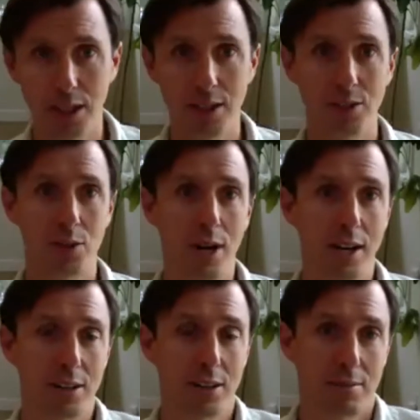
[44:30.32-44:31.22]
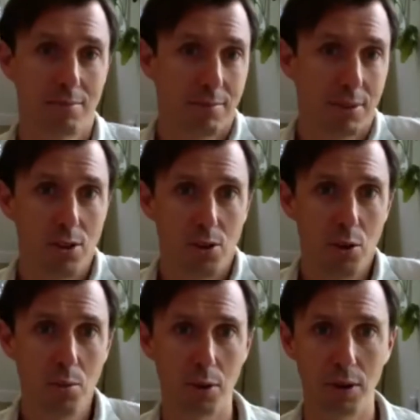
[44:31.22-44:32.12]
is direct to
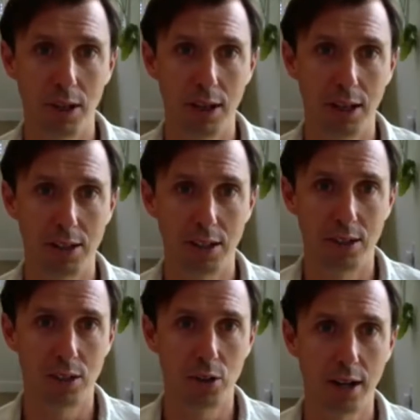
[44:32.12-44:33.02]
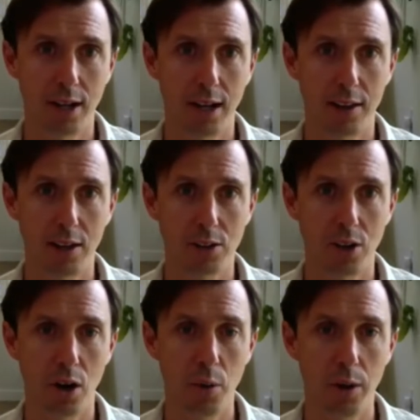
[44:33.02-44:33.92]
consumer, really, to try to get things
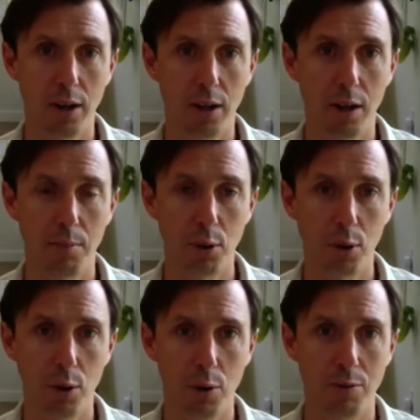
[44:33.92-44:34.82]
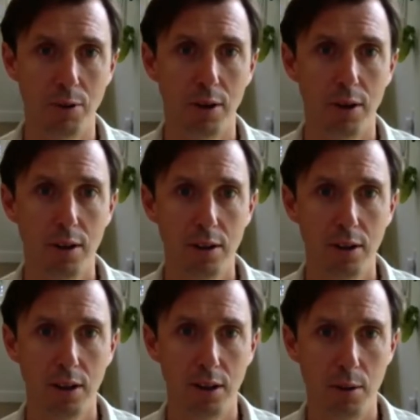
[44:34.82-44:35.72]
going and then prove
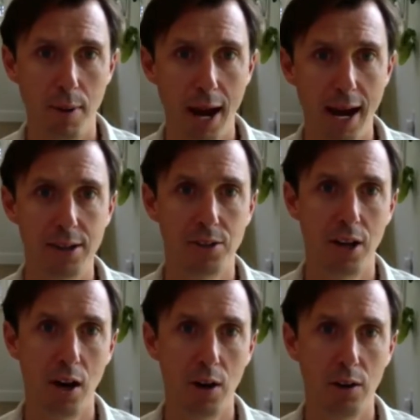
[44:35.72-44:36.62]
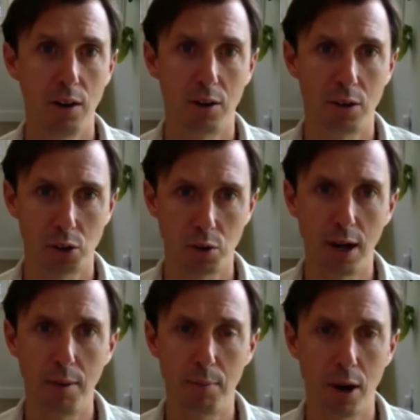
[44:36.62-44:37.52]
that the demand is there and that there's the
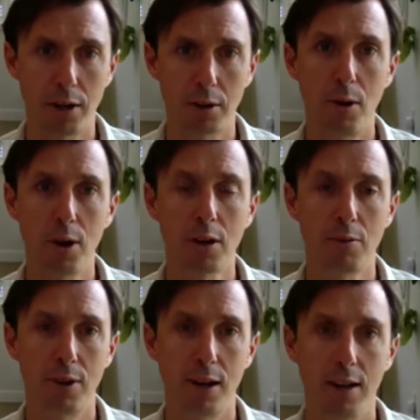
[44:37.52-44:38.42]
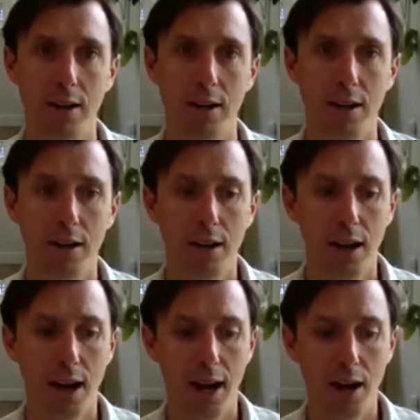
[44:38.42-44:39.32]
right product market fit.
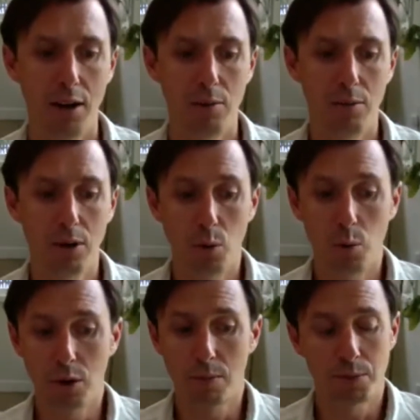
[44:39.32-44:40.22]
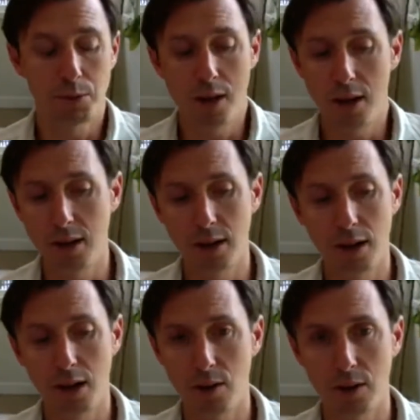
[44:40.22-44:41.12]
And we're seeing and
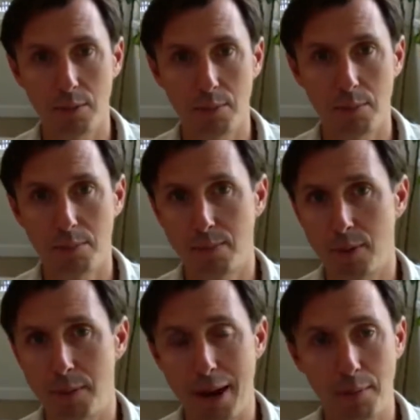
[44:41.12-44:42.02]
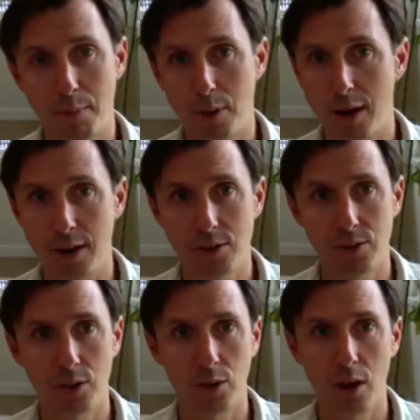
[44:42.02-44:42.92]
hearing about products
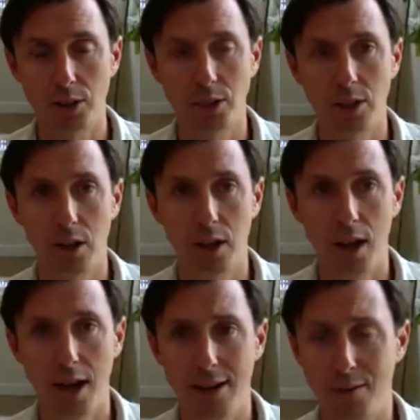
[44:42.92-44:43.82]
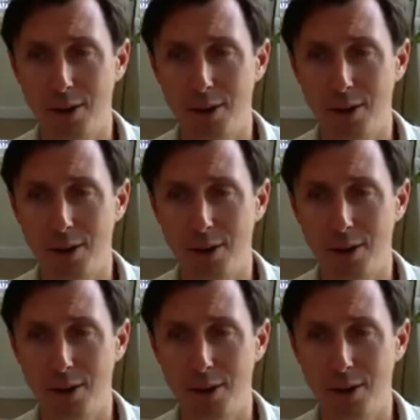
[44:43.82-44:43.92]
that are launching online and